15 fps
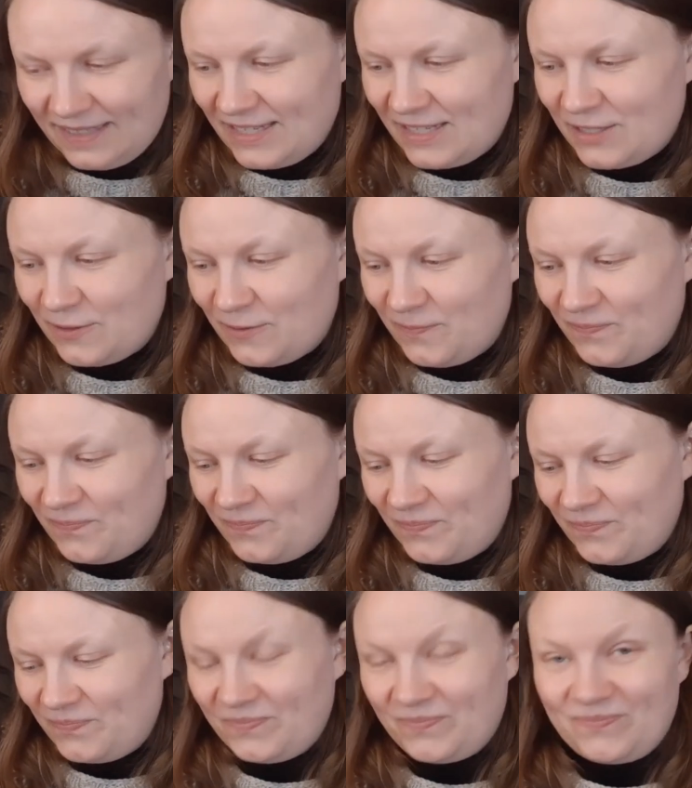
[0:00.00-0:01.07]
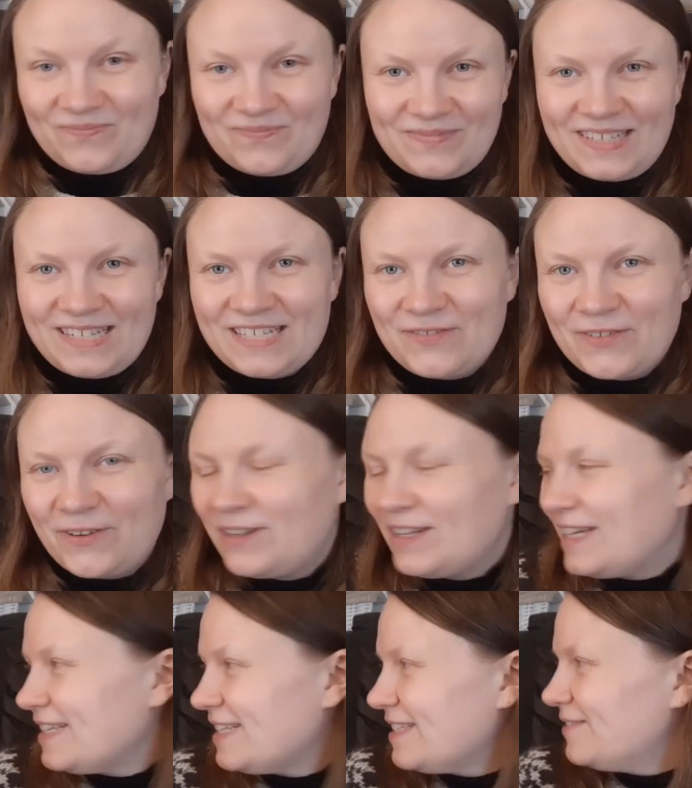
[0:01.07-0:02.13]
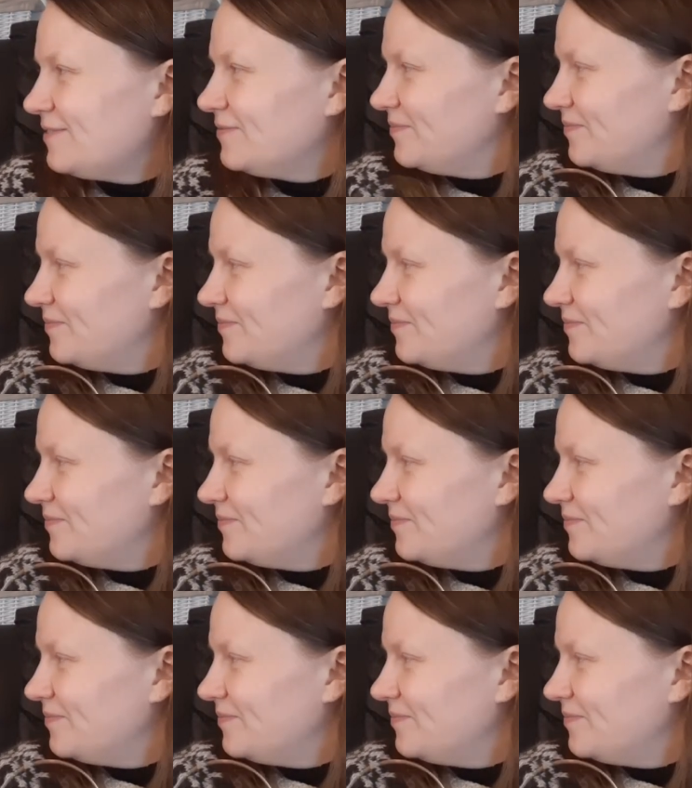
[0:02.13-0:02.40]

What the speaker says: so that is very nice.